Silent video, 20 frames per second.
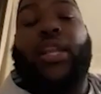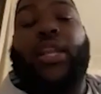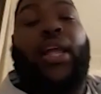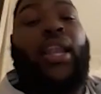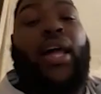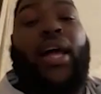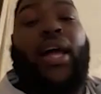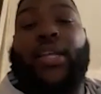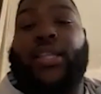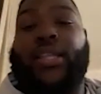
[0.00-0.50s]

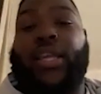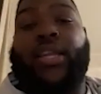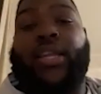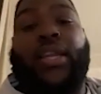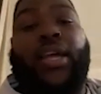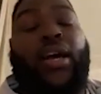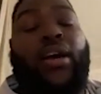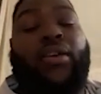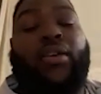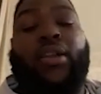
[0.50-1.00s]
locked in,
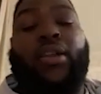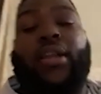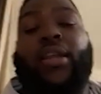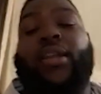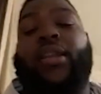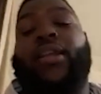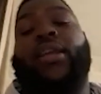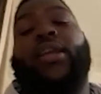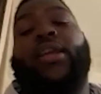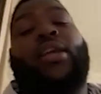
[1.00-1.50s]
dialed in,
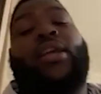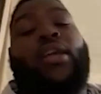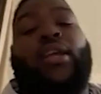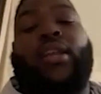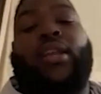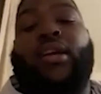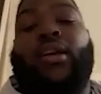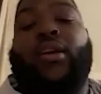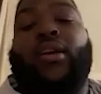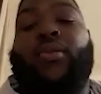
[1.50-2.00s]

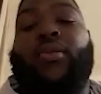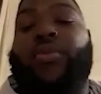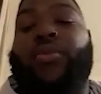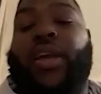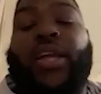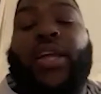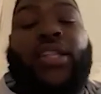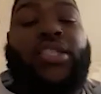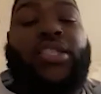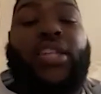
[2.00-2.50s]
and we
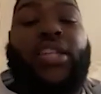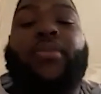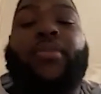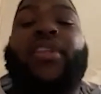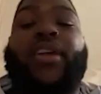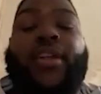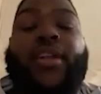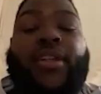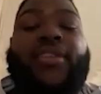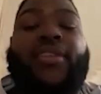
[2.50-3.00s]
got the job
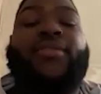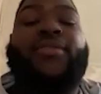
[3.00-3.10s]
done.